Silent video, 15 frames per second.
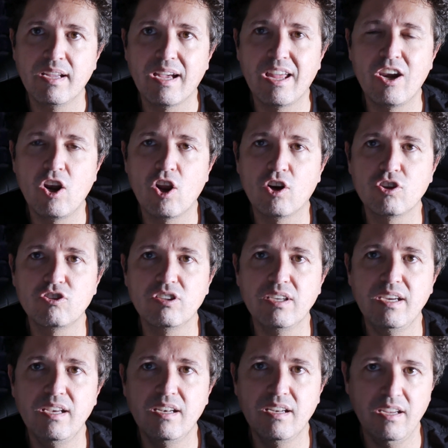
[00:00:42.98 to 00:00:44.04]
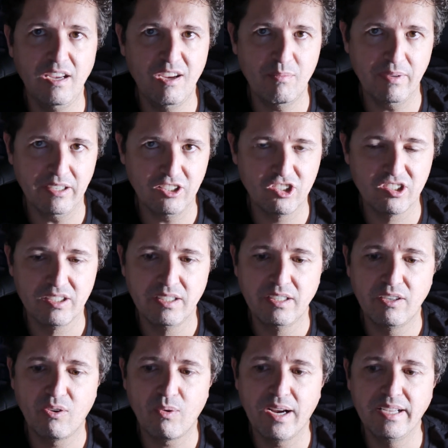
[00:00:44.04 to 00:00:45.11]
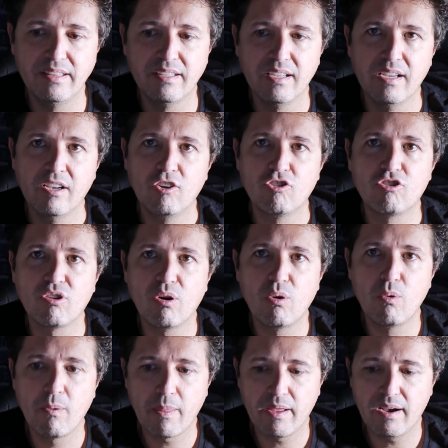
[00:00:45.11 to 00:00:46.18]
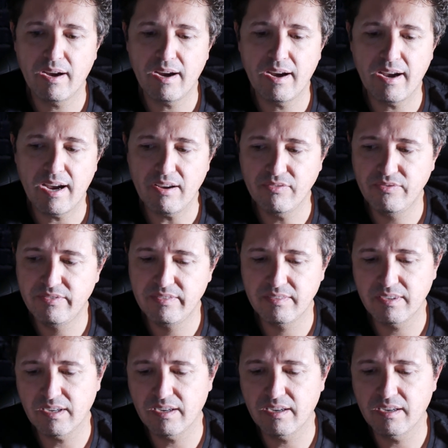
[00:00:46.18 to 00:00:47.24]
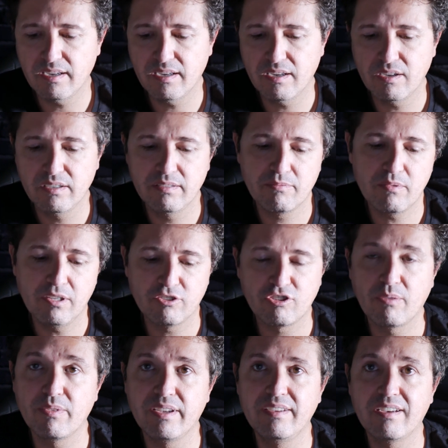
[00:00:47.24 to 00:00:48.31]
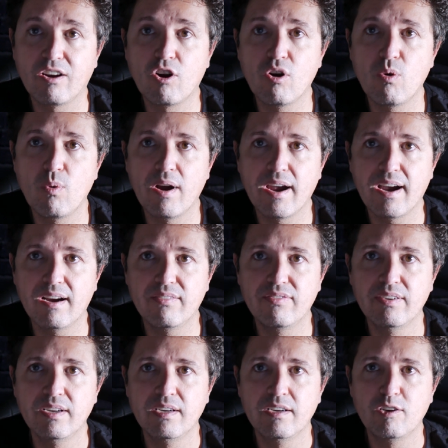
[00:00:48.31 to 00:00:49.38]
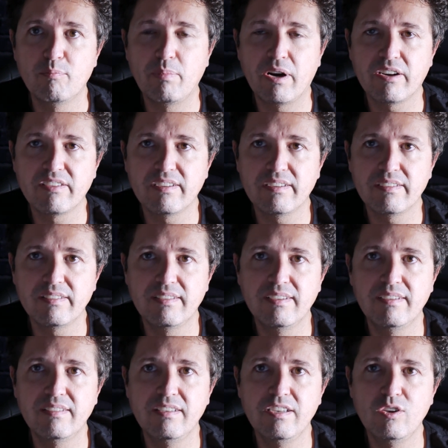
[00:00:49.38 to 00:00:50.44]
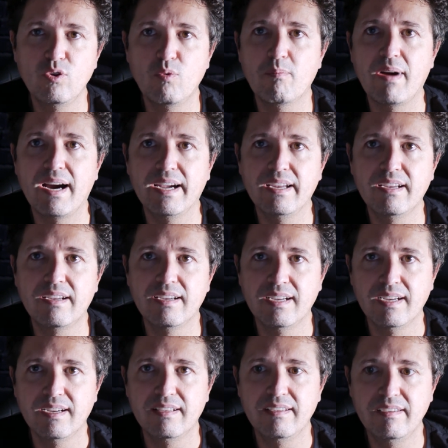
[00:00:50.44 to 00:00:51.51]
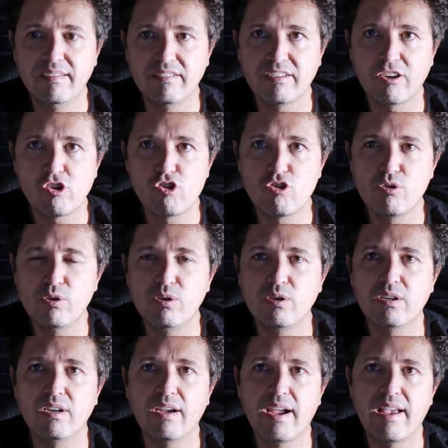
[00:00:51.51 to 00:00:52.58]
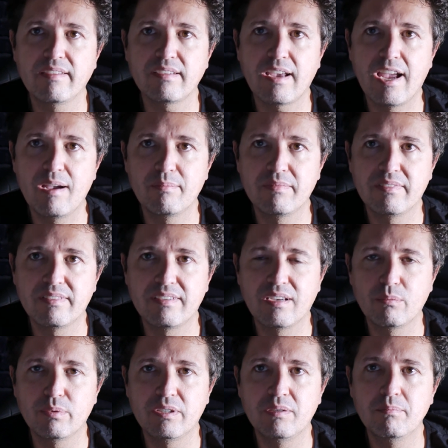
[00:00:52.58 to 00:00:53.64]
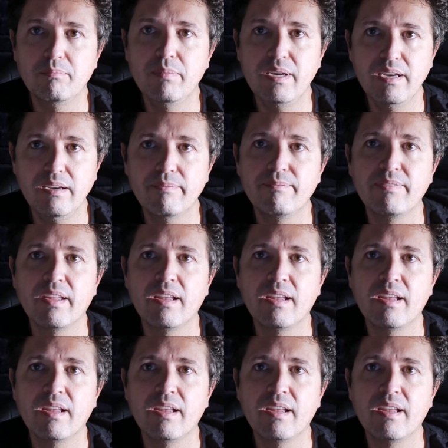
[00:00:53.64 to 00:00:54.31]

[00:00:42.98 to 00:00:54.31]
and not in image, right? So well, some days ago I have purchased this new mic. This is a Shure SM7B,